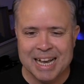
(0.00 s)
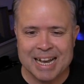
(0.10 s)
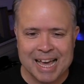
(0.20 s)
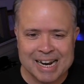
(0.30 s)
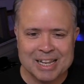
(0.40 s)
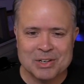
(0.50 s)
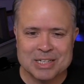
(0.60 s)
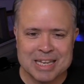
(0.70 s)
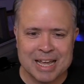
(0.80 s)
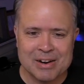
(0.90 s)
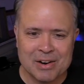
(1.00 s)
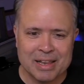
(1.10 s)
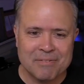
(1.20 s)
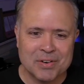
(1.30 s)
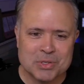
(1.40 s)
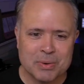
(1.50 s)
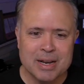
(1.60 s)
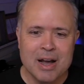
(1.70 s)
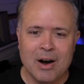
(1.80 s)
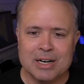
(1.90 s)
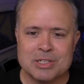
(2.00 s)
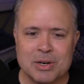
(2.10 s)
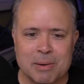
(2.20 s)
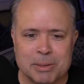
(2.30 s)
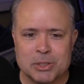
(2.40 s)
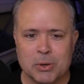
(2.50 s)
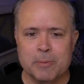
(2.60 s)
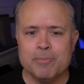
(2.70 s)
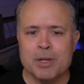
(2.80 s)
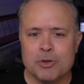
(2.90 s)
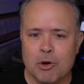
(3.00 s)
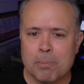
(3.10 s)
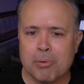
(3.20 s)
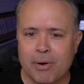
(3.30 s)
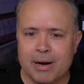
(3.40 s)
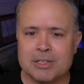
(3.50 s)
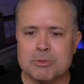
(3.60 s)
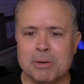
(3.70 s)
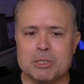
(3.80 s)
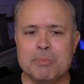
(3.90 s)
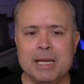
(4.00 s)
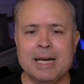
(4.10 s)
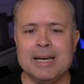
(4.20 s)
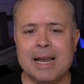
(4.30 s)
I got a little excited on that first one. All right, so number two, your prayers must be in